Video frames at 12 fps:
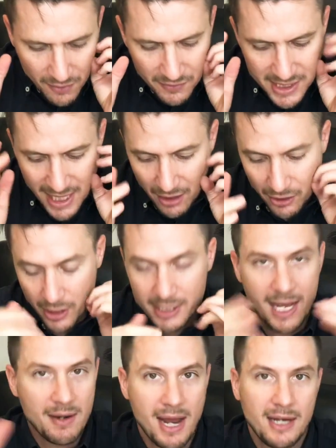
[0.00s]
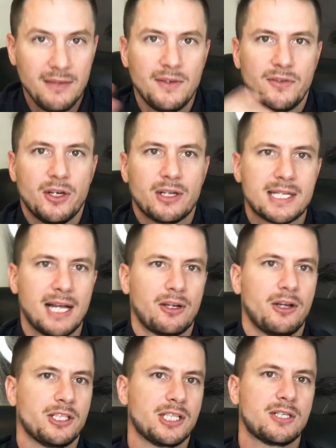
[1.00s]
for salon owners, and even if you're not a
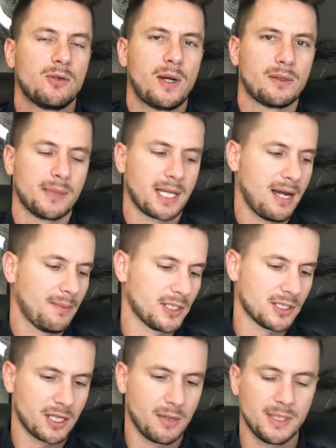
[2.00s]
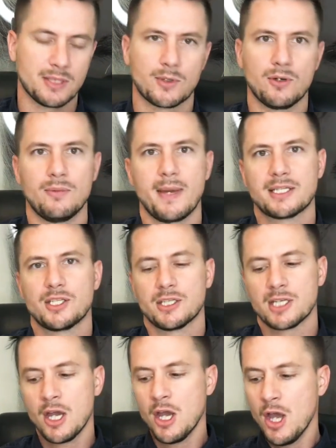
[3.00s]
salon owner, you're still welcome to come because there's going to be some cool
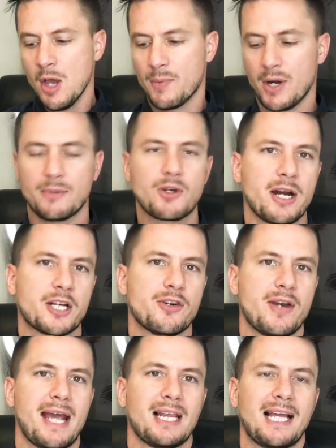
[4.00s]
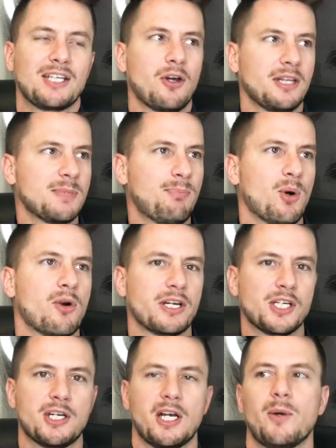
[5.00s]
messages. But I'm trying to create, like, not this
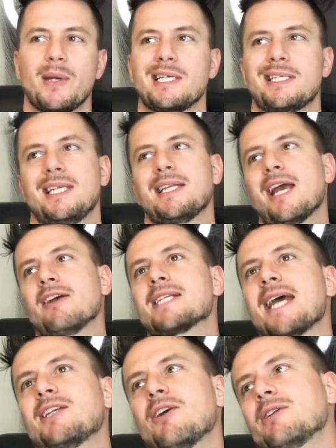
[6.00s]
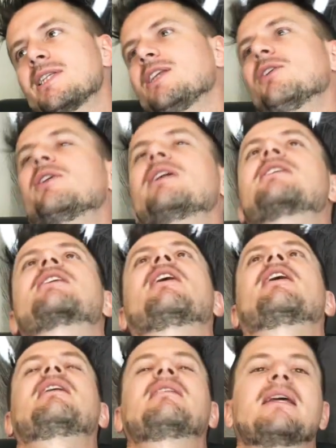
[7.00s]
boring show where you sit there and take notes and the audience go
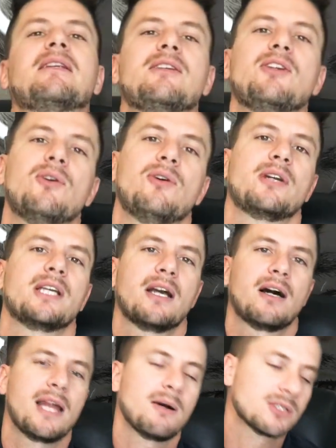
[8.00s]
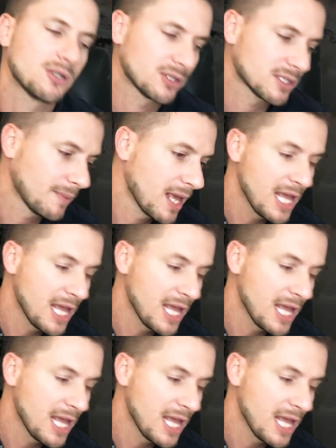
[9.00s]
and you yawn, you go, oh, that was awesome.